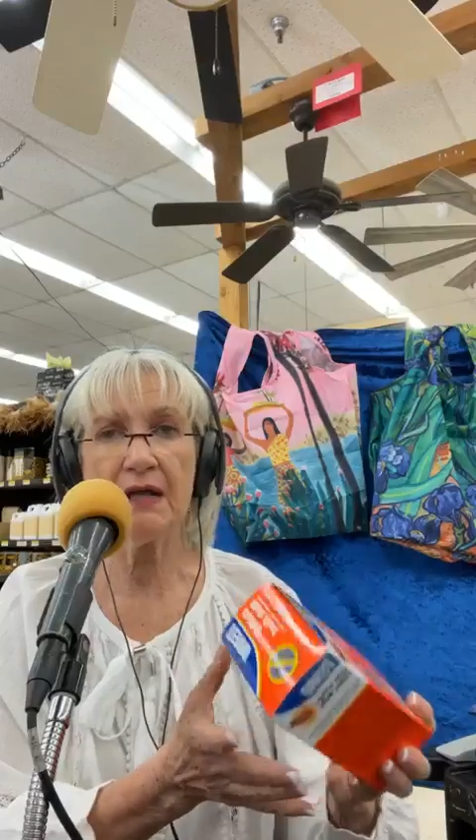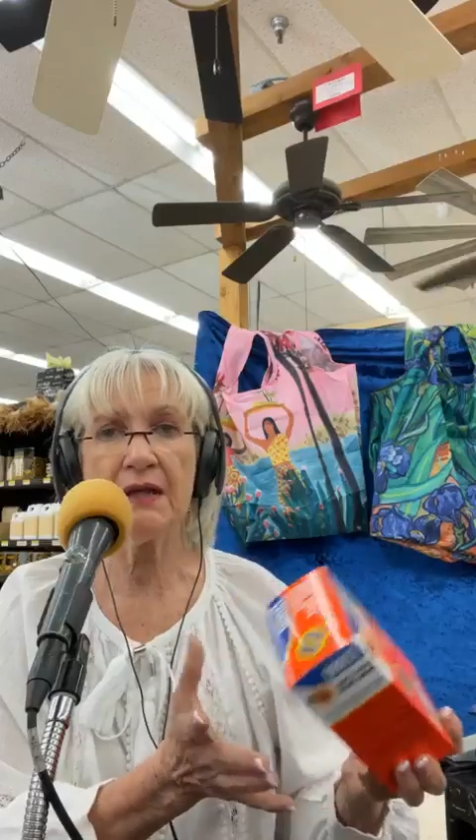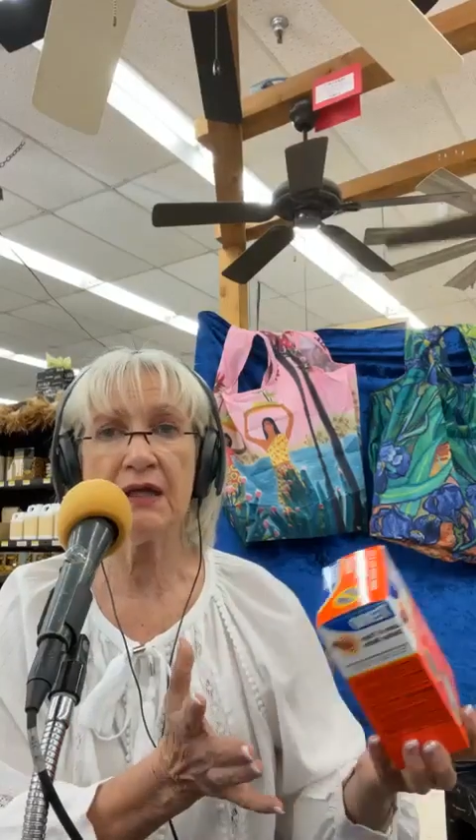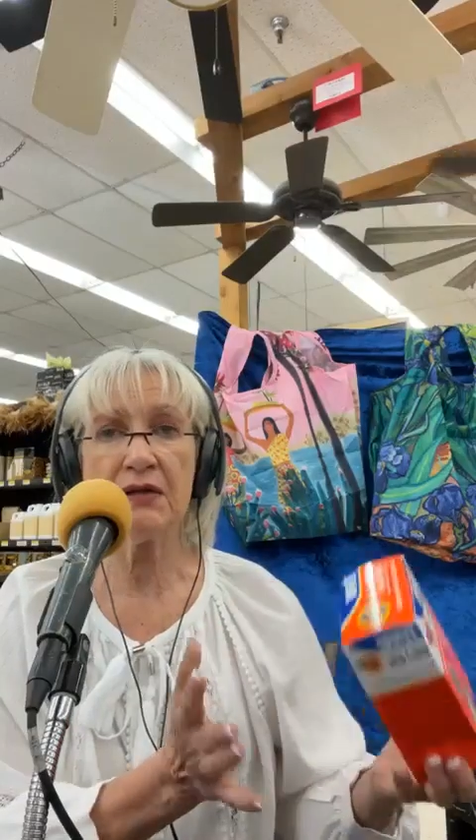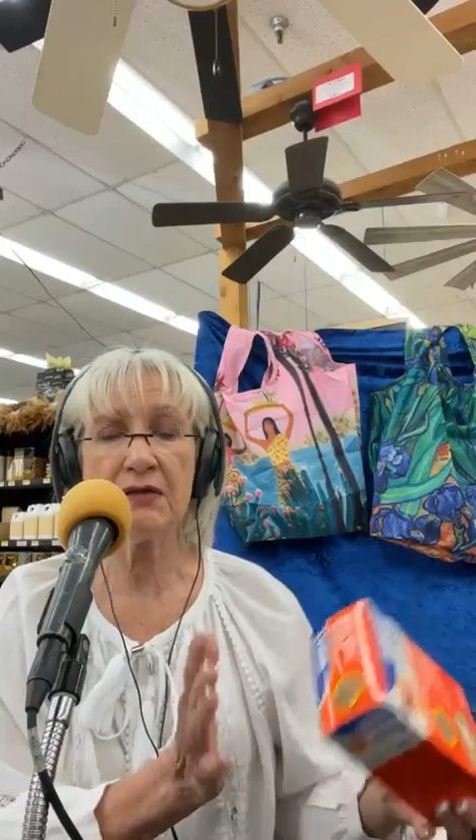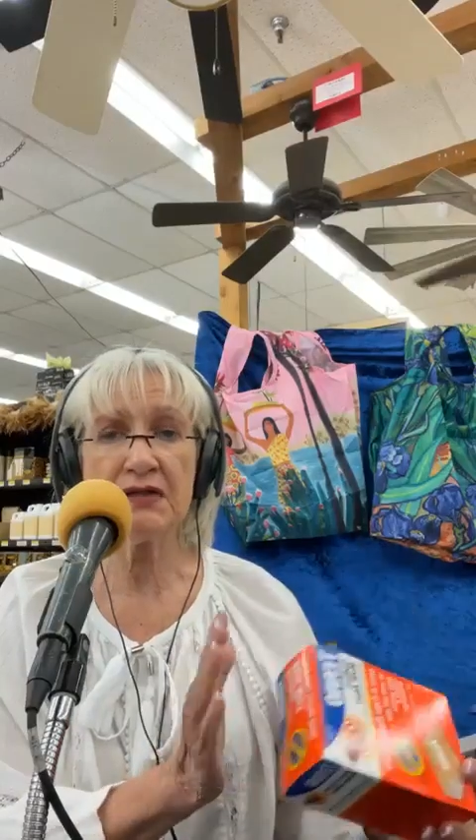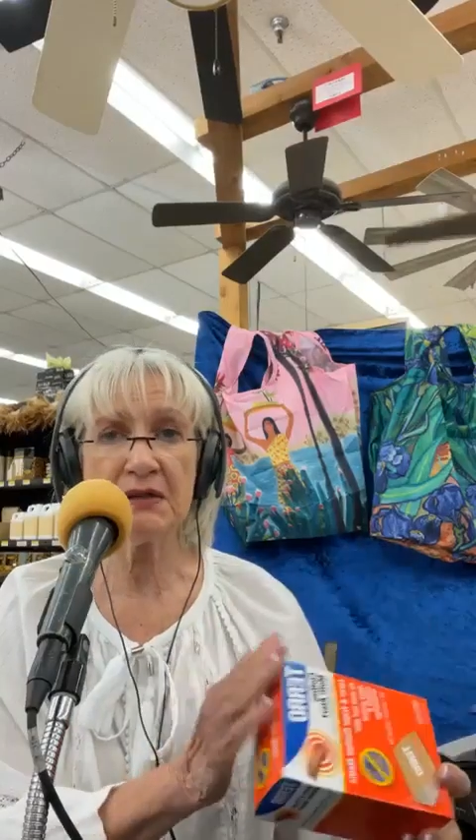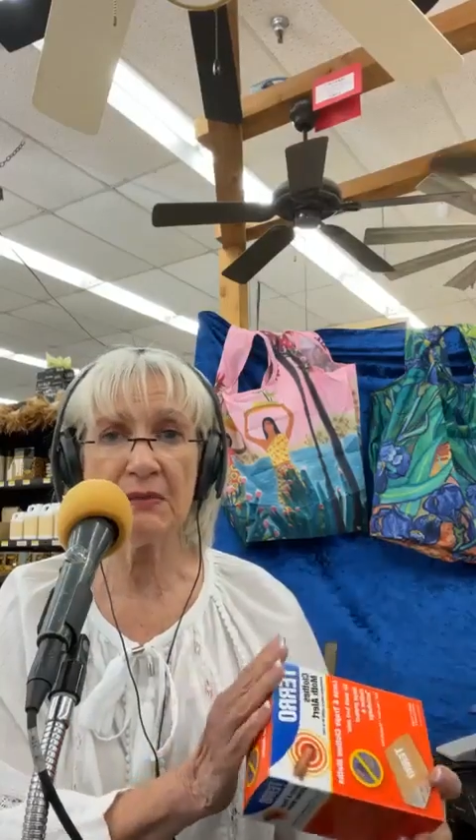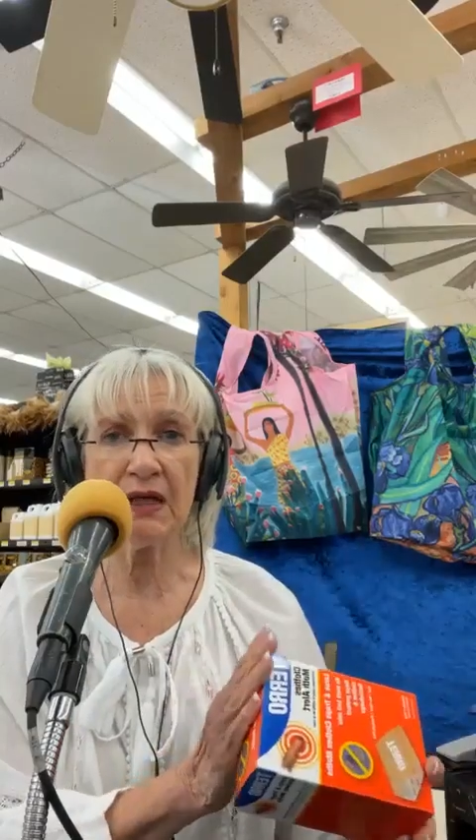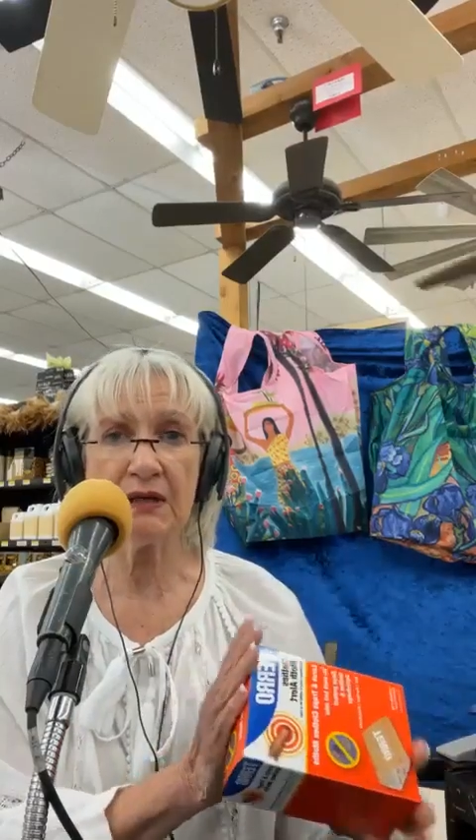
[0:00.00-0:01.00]
they used
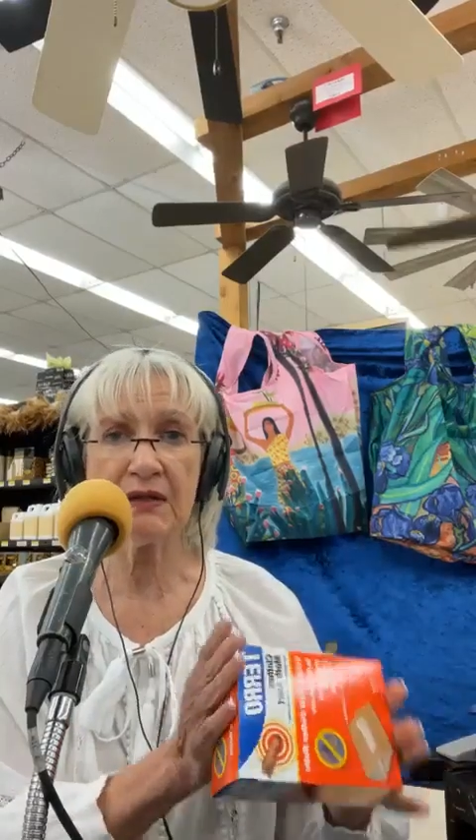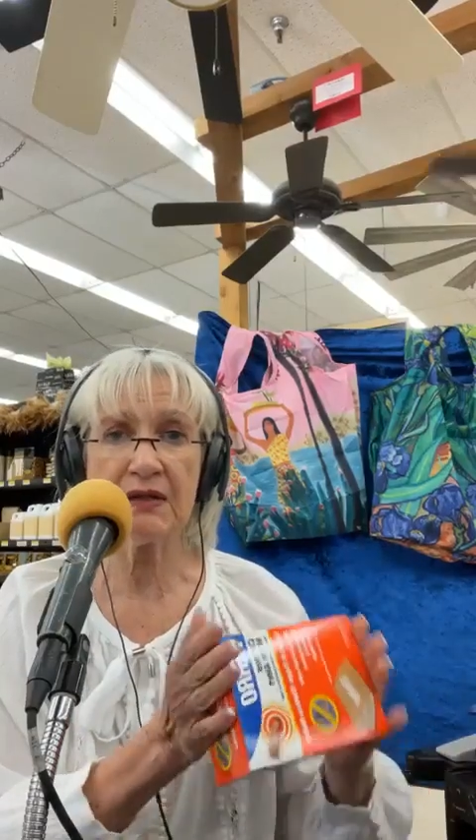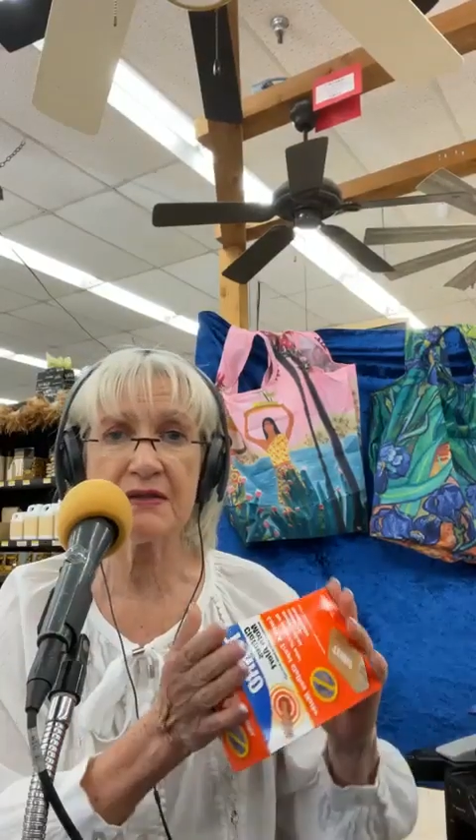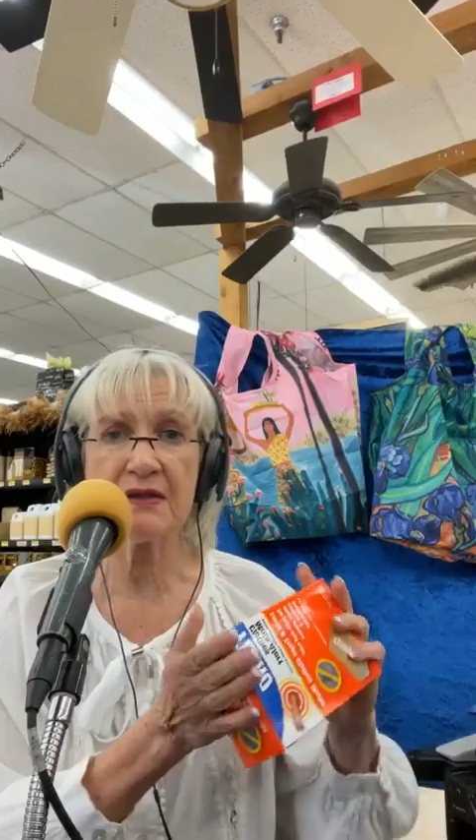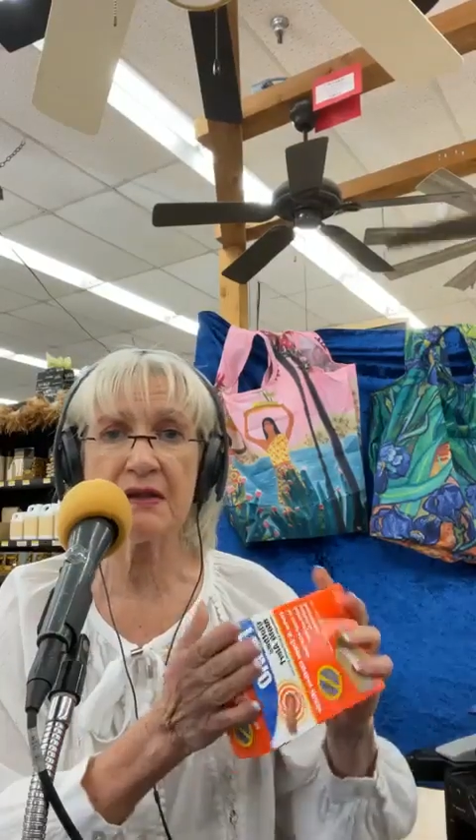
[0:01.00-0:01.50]
to make this